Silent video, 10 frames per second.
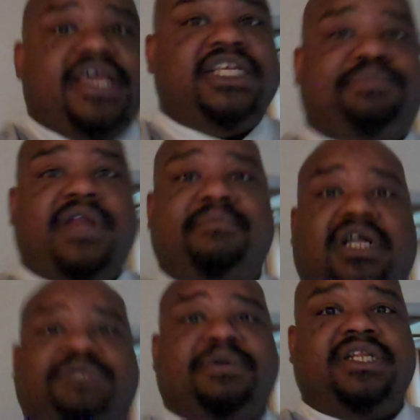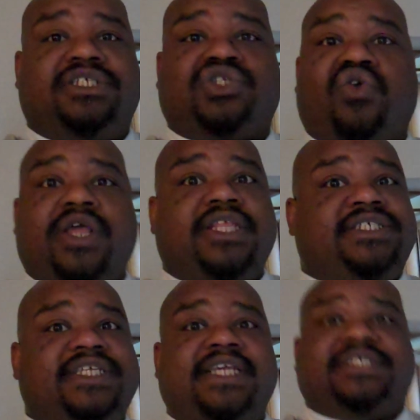it's pretty much been the story of the
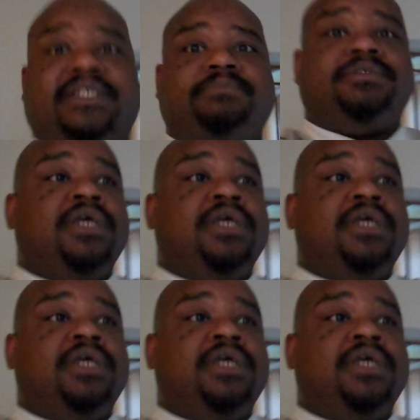season.